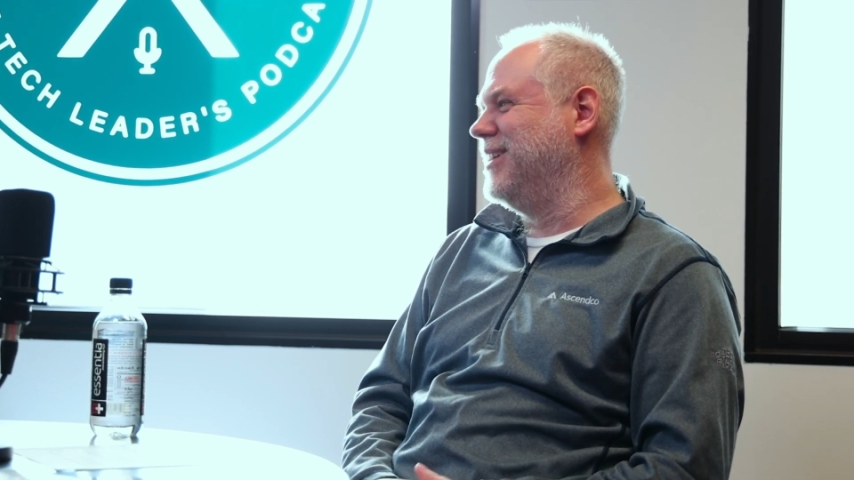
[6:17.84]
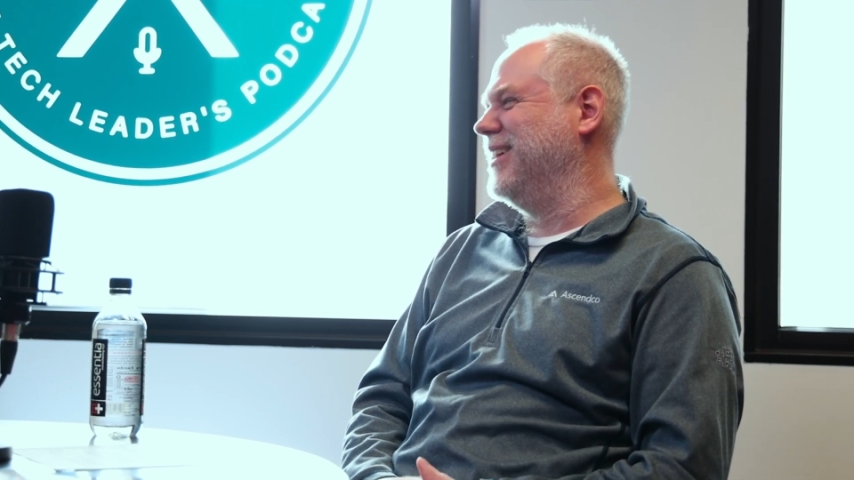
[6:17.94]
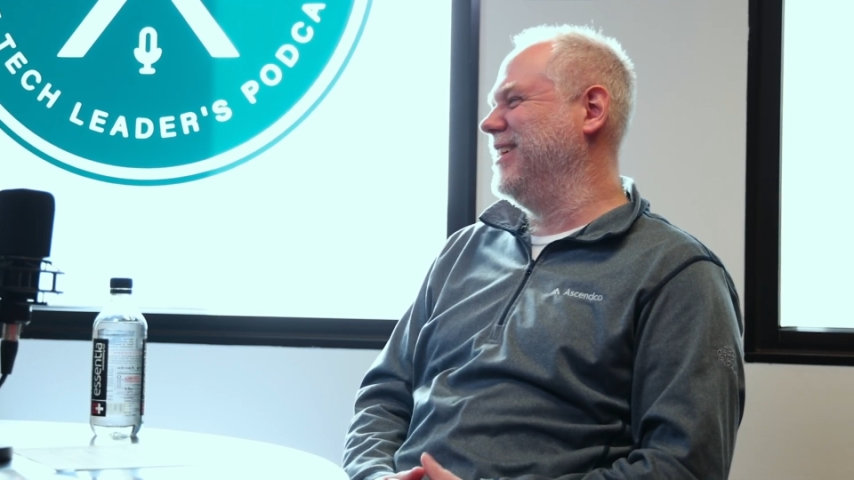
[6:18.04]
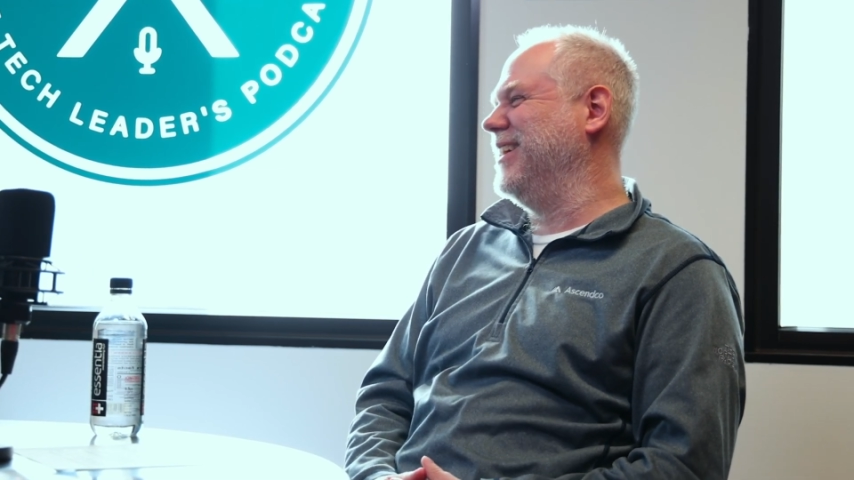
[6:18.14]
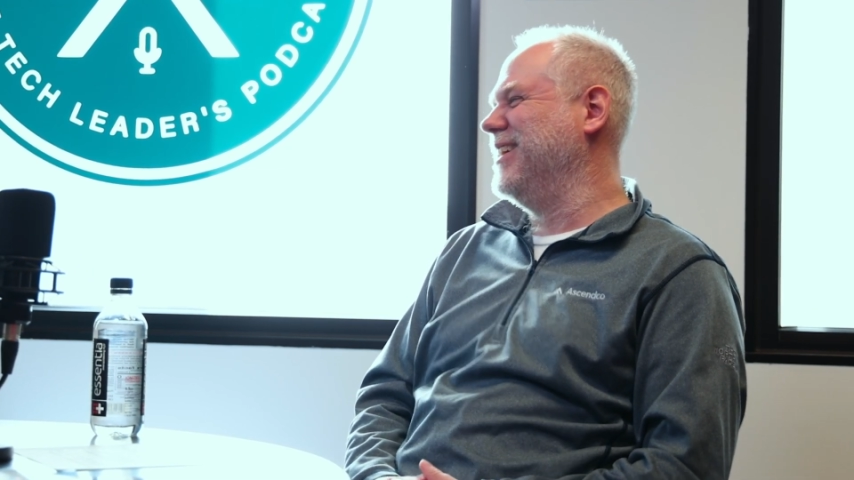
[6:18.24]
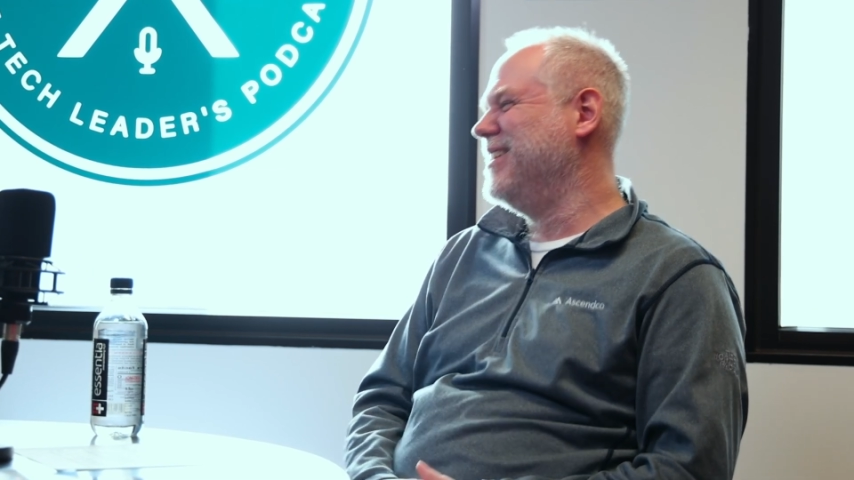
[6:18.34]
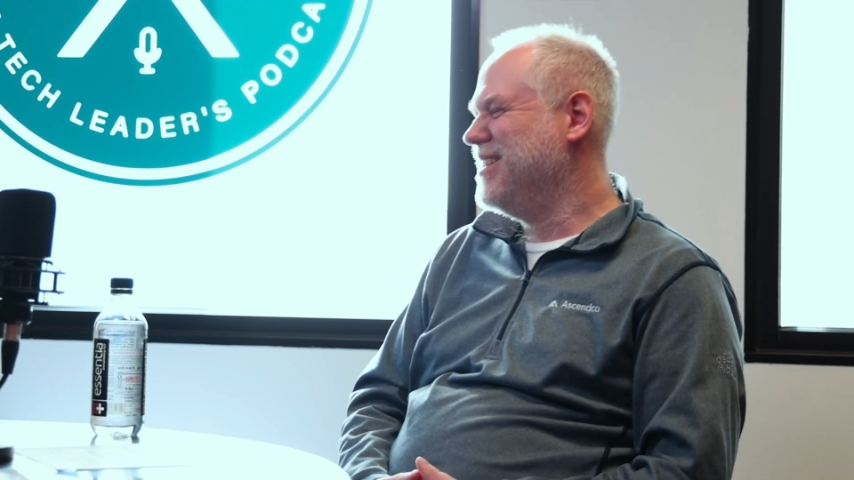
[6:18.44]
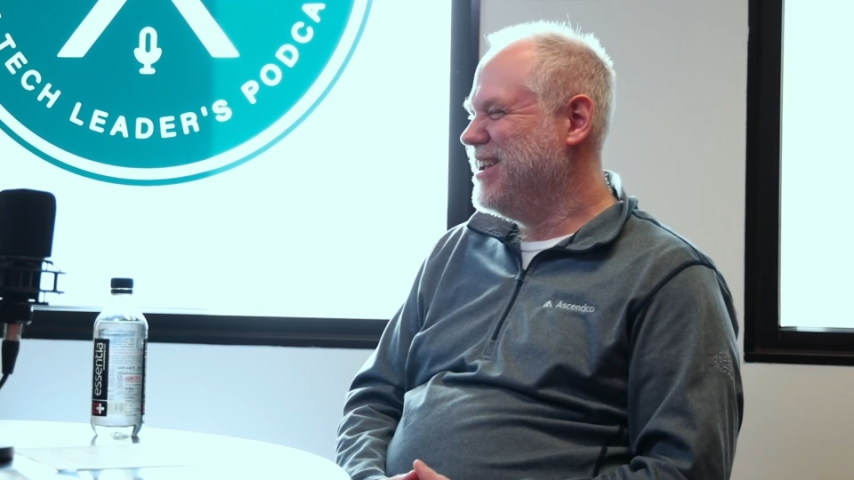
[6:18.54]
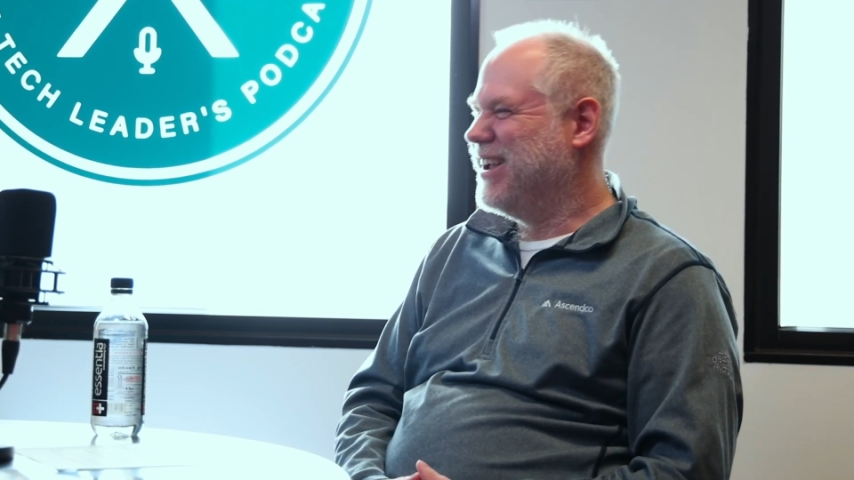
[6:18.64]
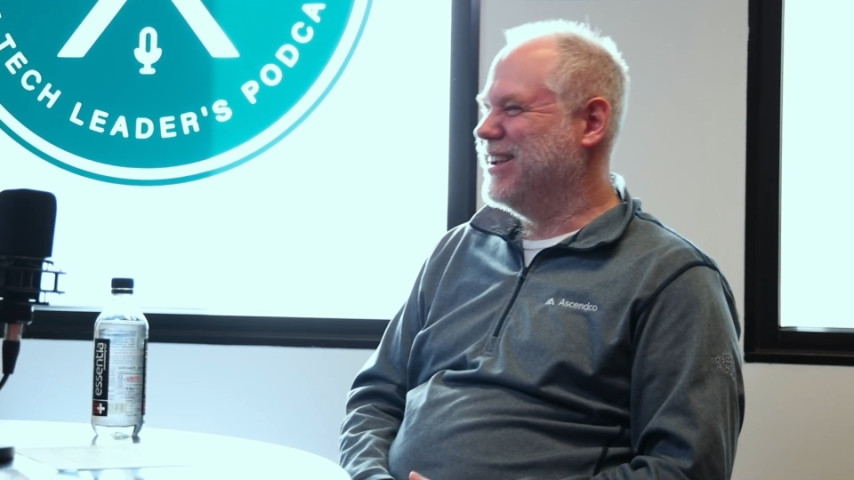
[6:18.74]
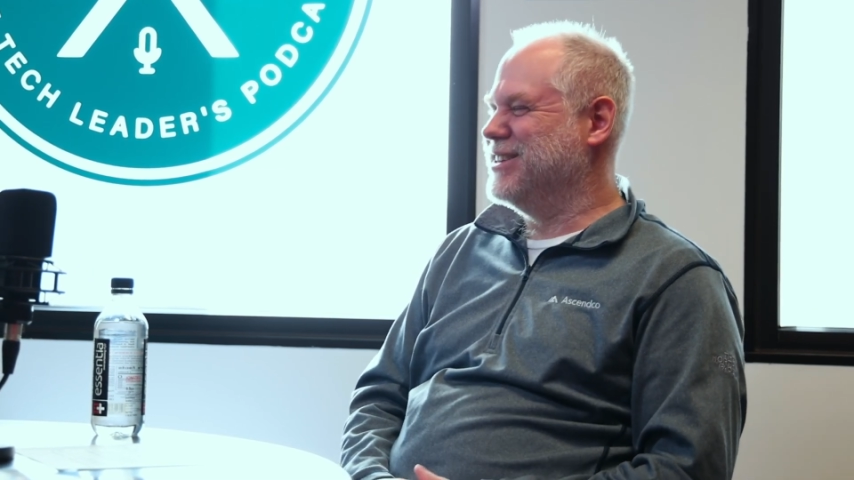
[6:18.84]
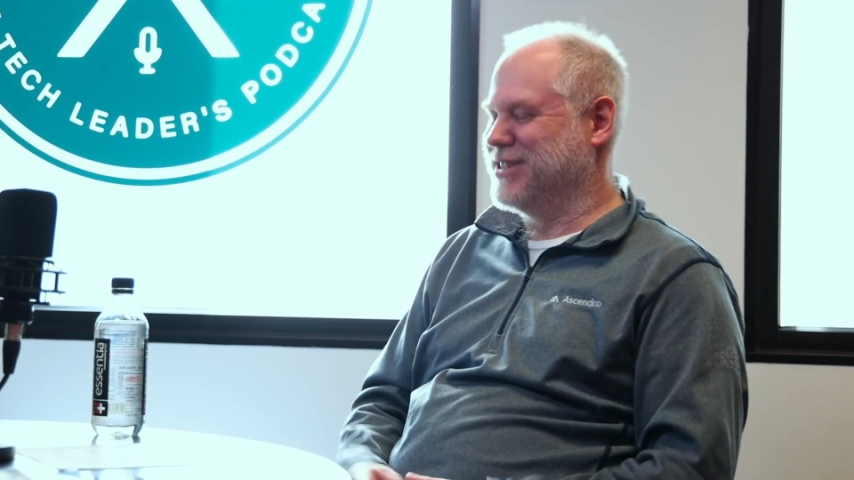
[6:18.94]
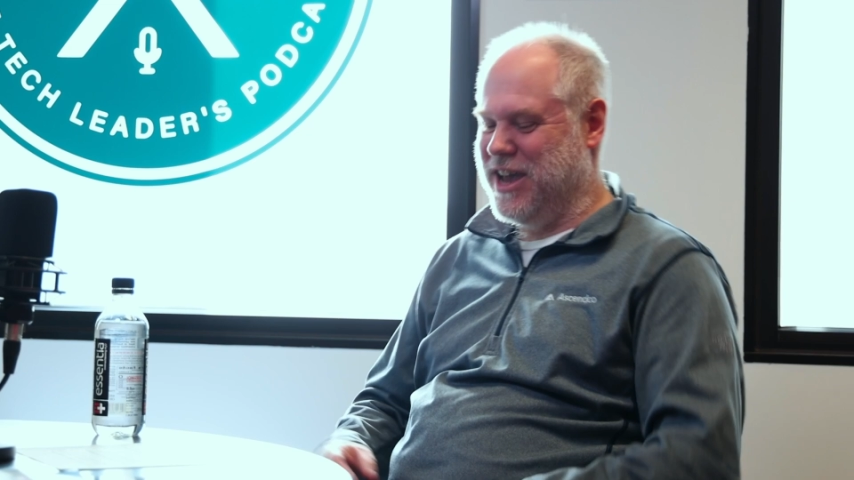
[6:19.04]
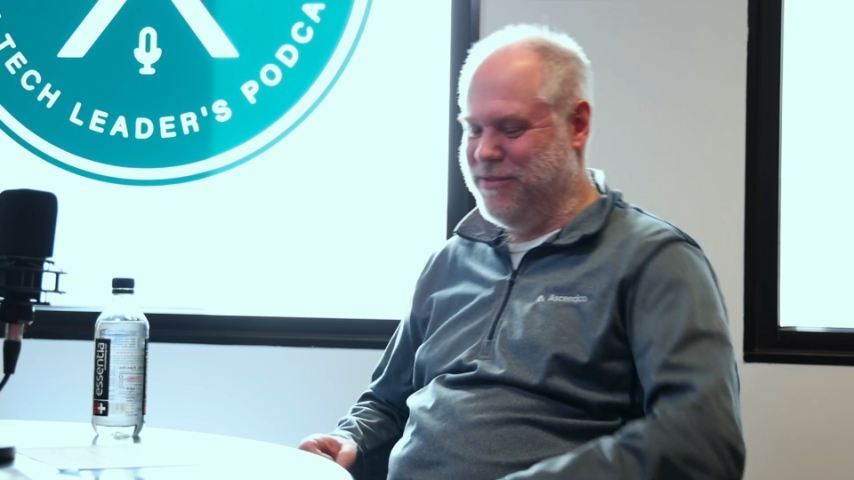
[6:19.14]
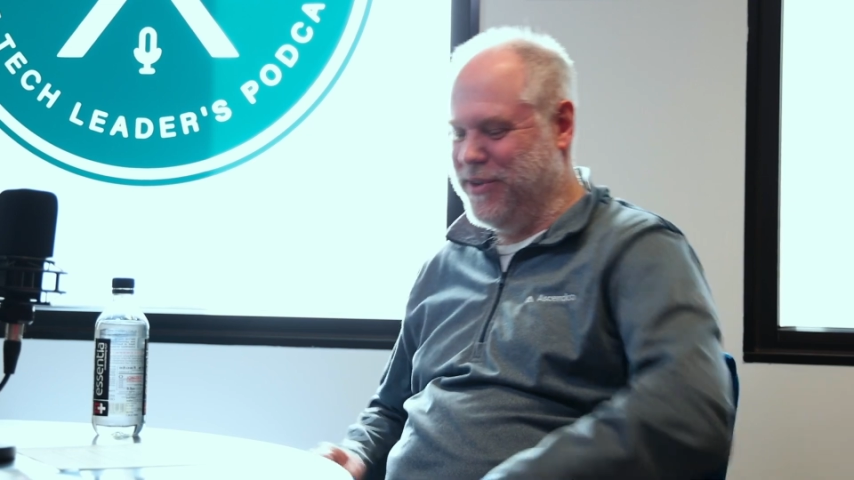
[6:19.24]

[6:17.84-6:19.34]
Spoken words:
and just kind of